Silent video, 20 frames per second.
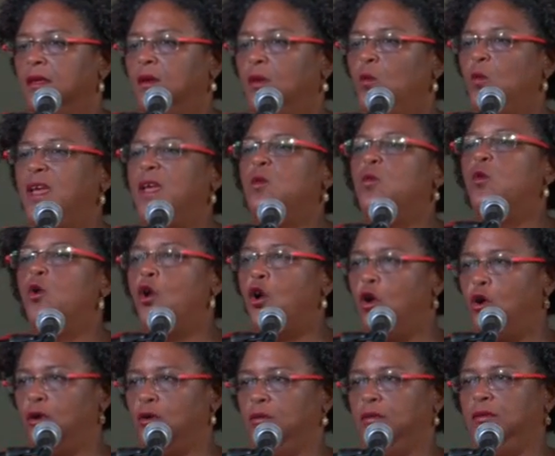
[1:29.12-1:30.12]
we
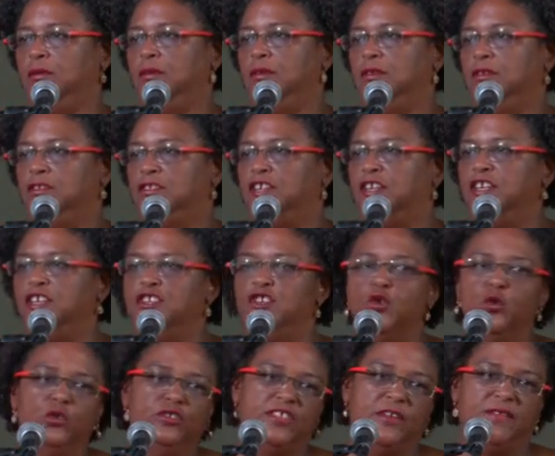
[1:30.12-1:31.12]
woke to the
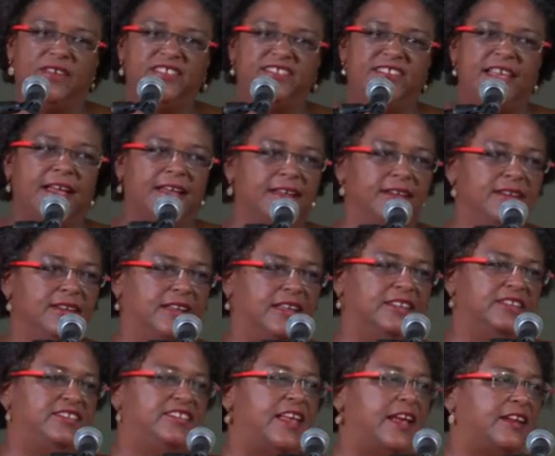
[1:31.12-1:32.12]
news of a second
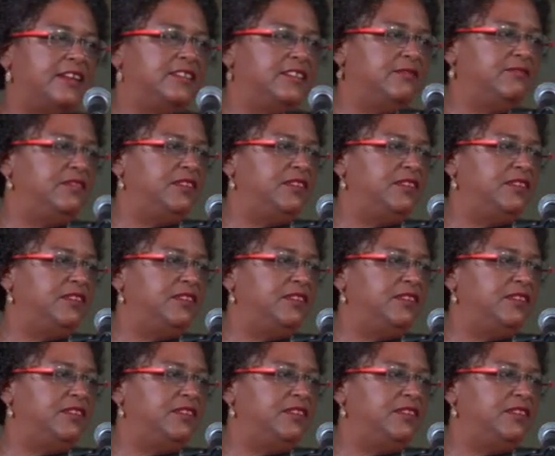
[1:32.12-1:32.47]
consecutive